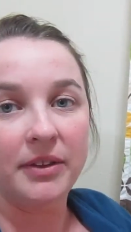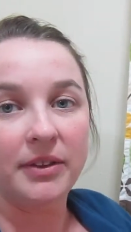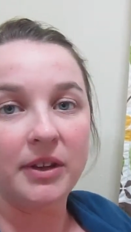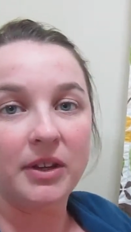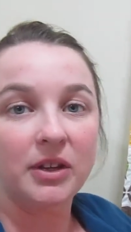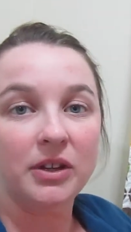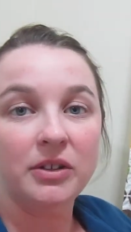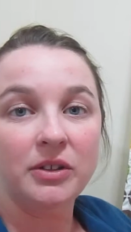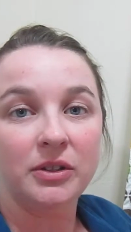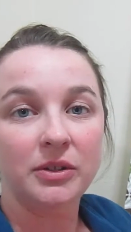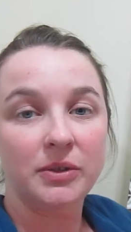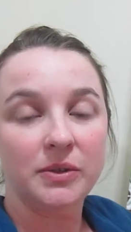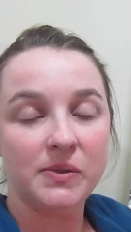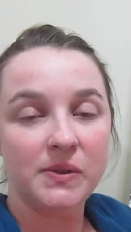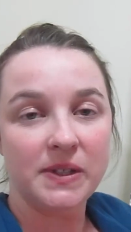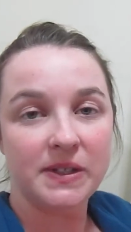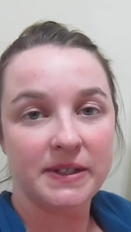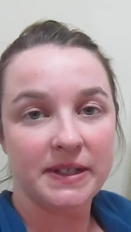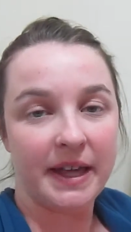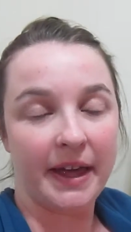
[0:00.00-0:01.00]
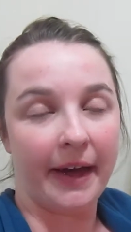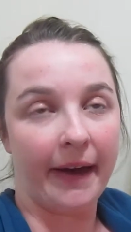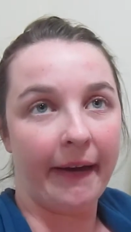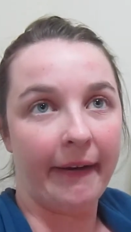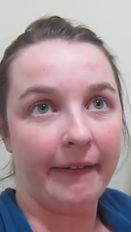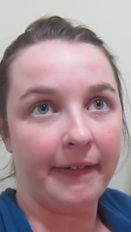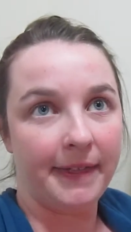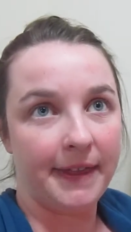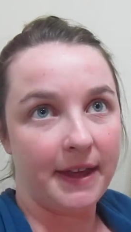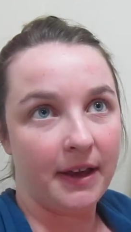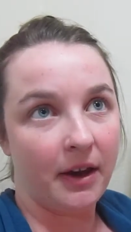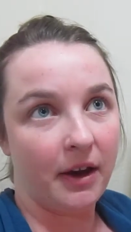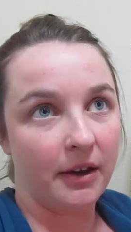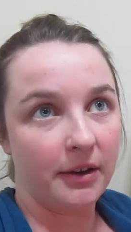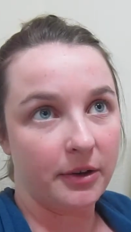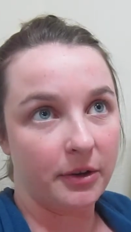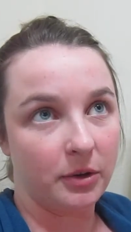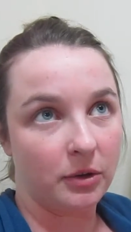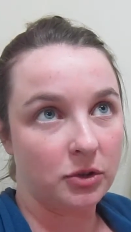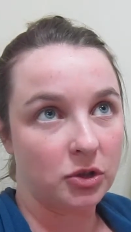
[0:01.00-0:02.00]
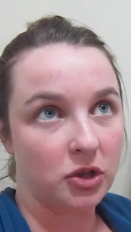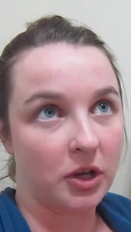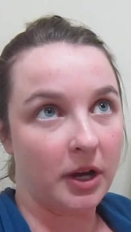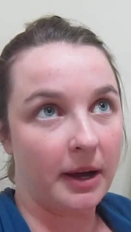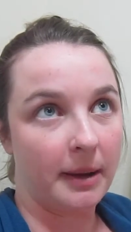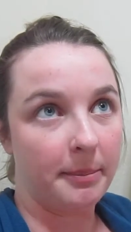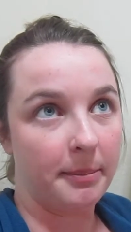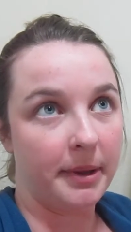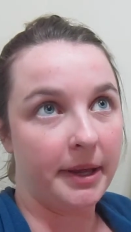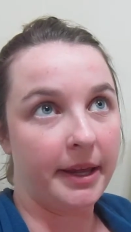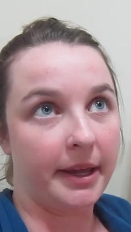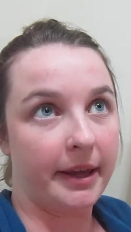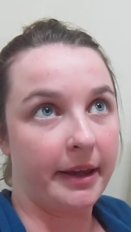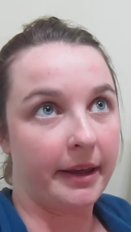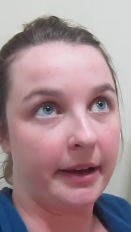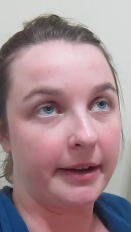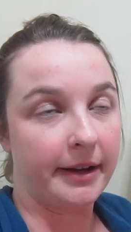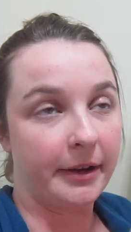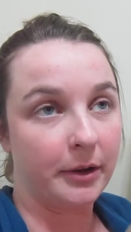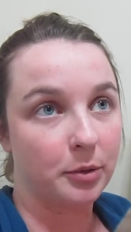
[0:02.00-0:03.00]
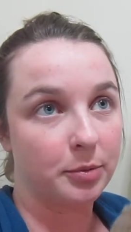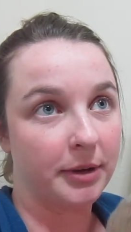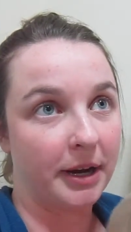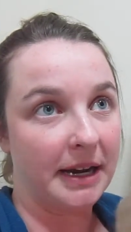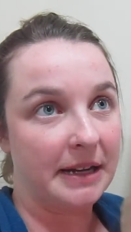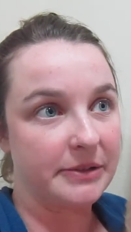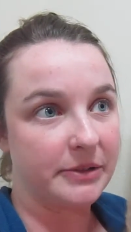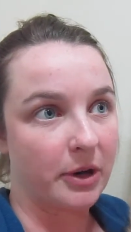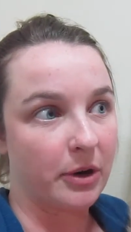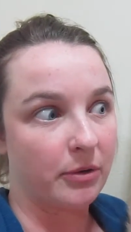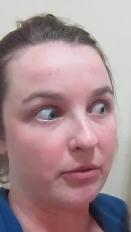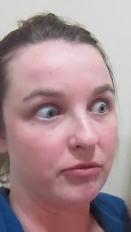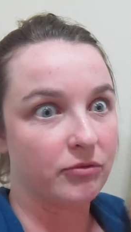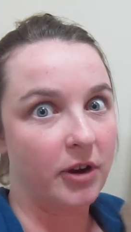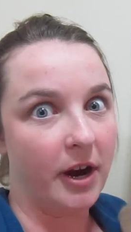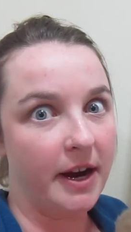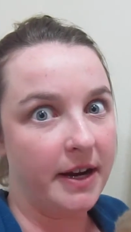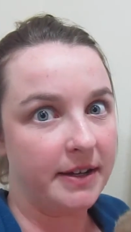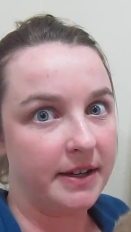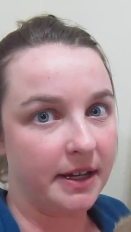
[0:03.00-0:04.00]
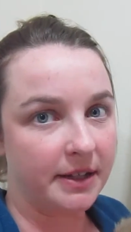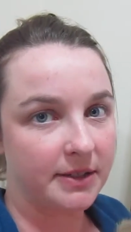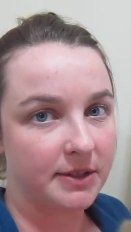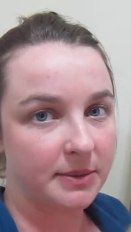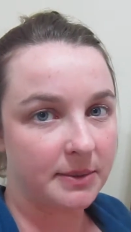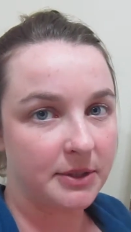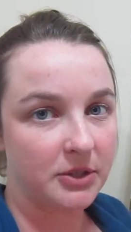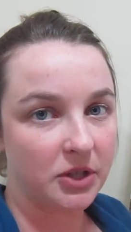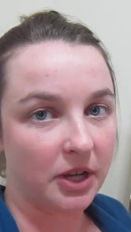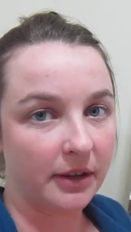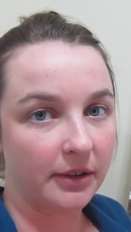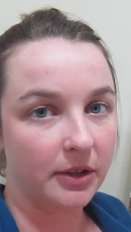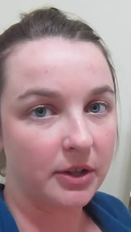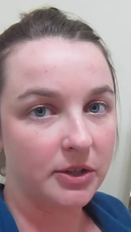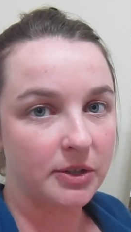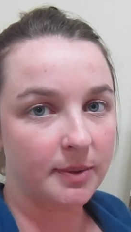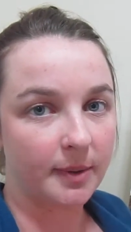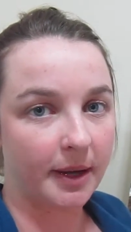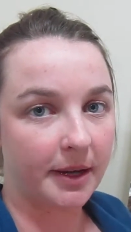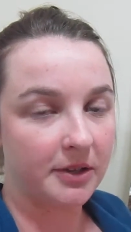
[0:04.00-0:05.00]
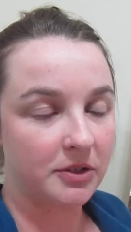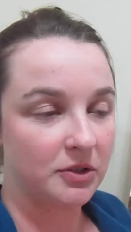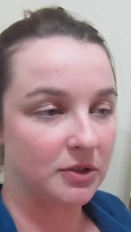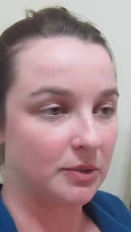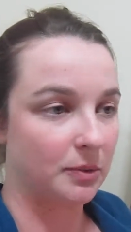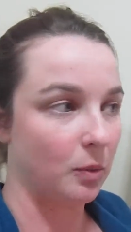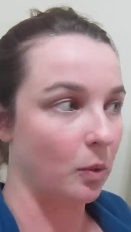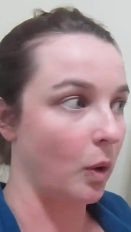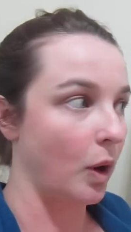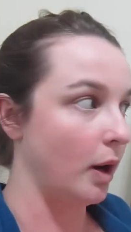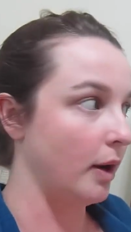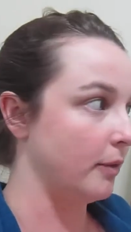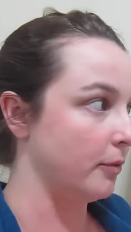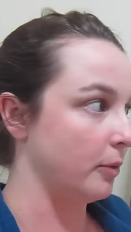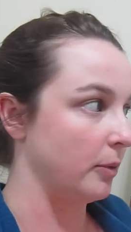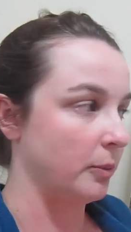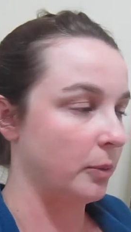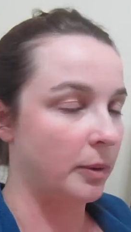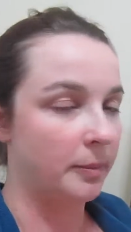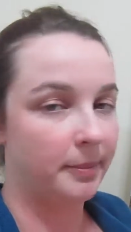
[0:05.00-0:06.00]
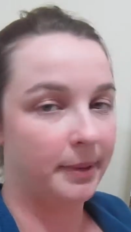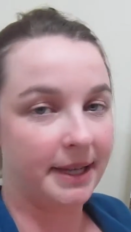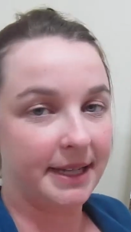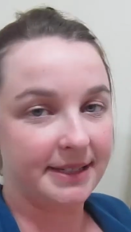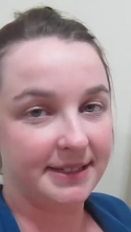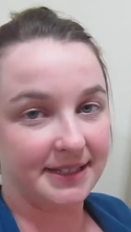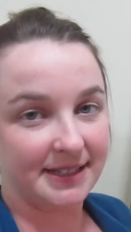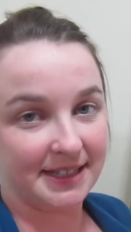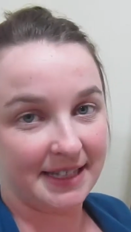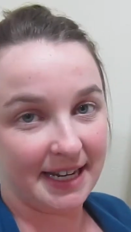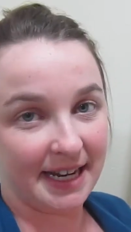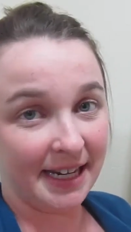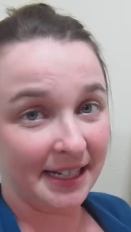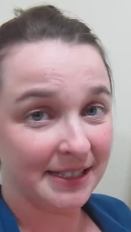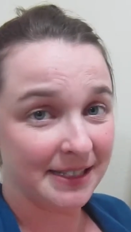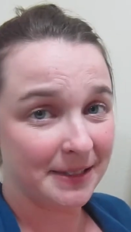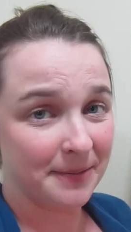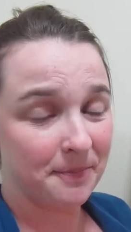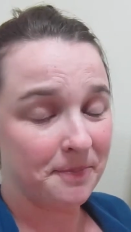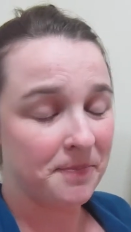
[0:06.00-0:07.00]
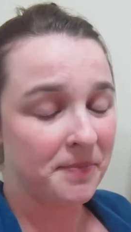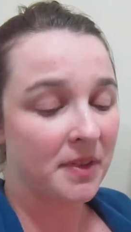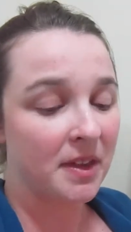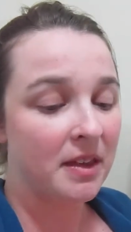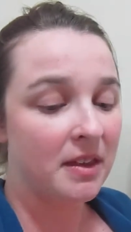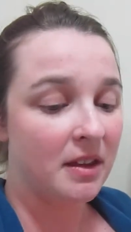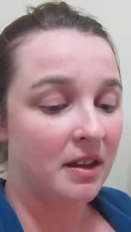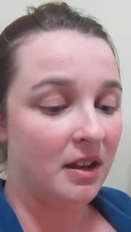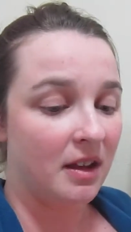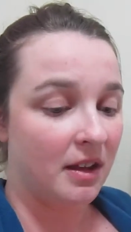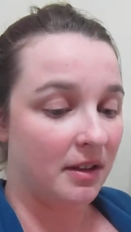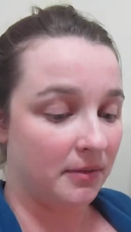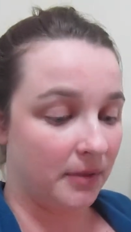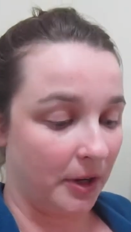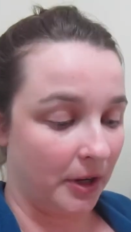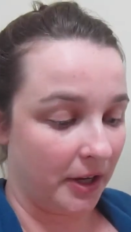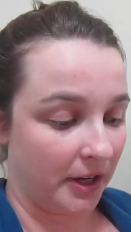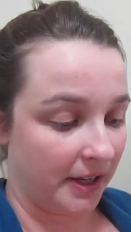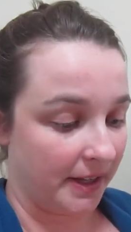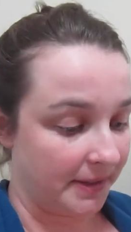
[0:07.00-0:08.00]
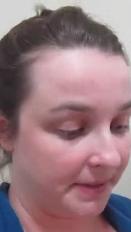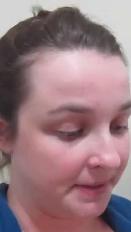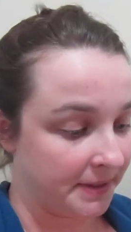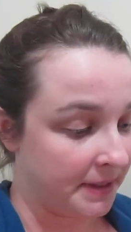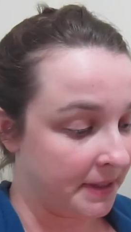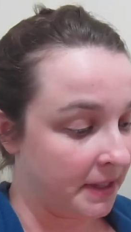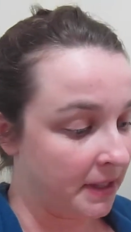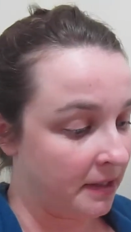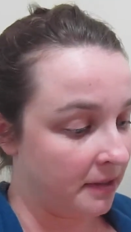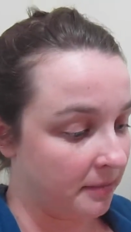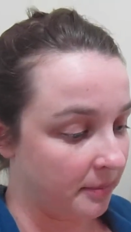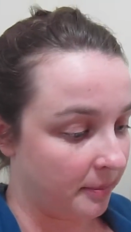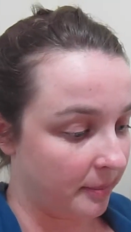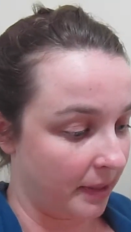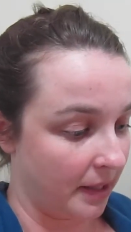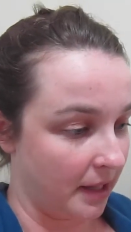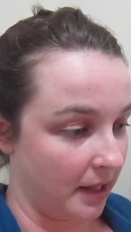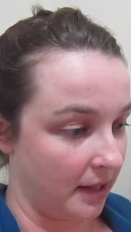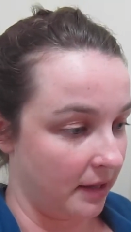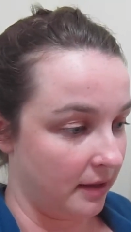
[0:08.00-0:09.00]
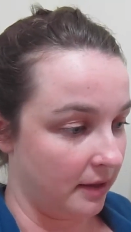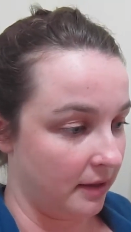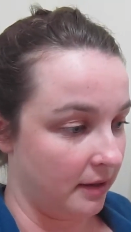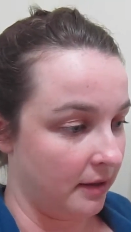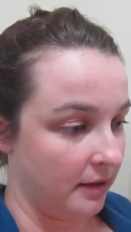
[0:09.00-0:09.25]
The good news is that the auto shop and Enterprise are right next to each other, so I can just walk from one place to the next very easily, but